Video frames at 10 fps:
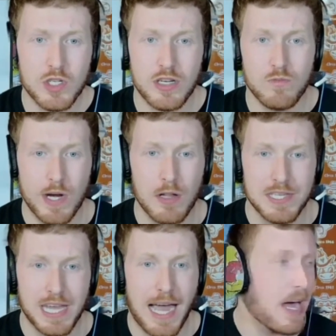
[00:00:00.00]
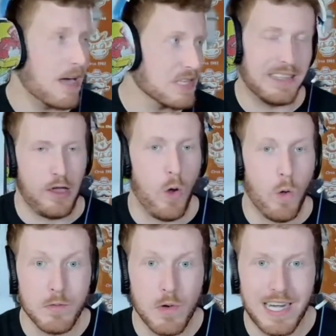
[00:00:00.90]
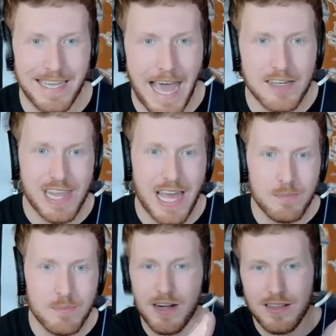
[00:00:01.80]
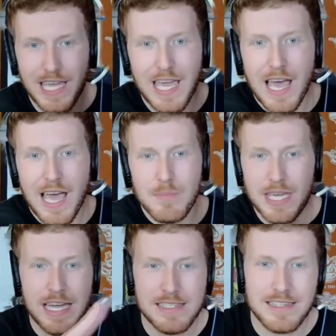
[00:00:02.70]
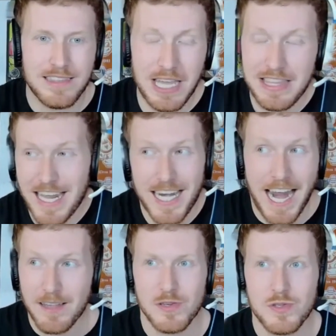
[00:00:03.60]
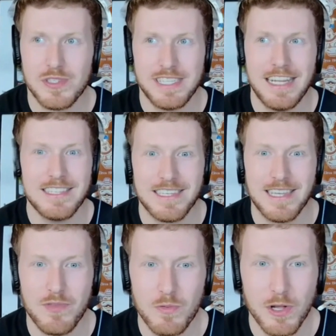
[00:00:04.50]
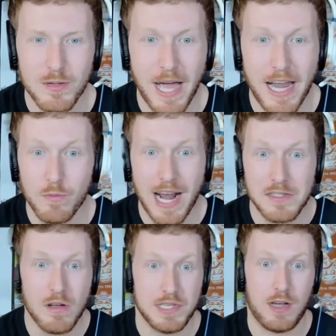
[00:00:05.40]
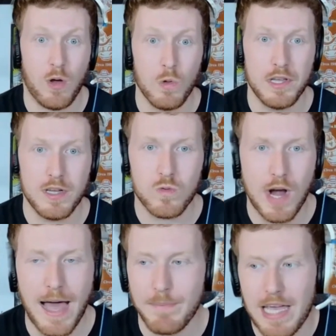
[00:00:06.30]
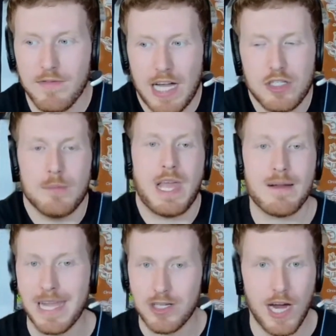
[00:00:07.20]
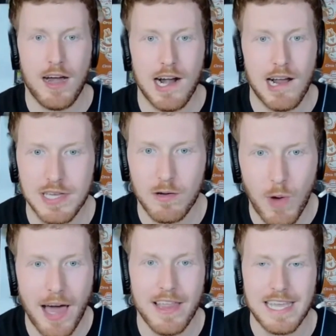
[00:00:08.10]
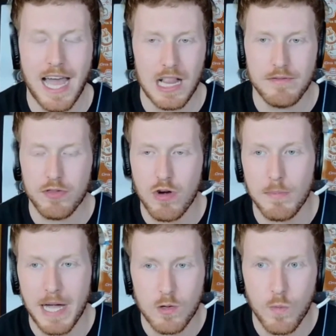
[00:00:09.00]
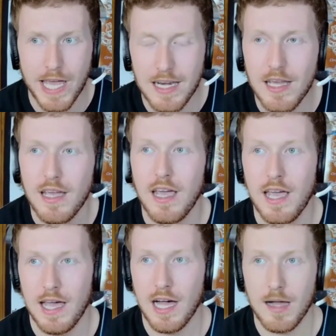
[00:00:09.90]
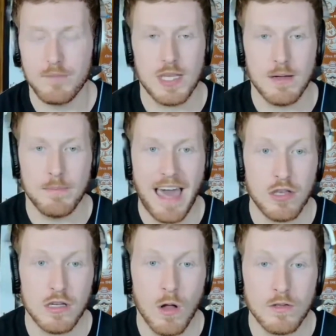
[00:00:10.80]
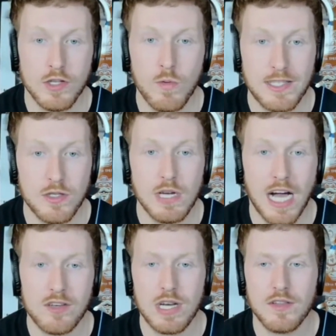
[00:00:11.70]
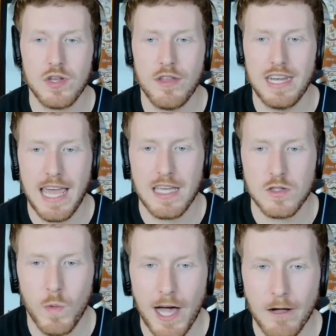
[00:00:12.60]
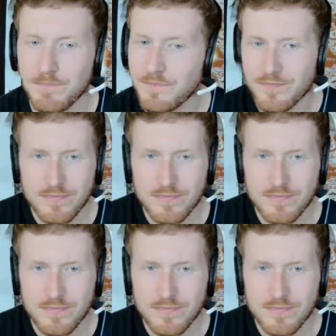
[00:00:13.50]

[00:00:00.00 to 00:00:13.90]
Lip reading: which in real time, I was like the only one to catch that apparently because the announcers didn't seem thrilled about it. When I saw it, I was like, holy crap. I jumped out of my chair. I was like, wow, that's a hell of a throw by Quinn to Matthew Golden, who had 2 touchdowns on the day as well.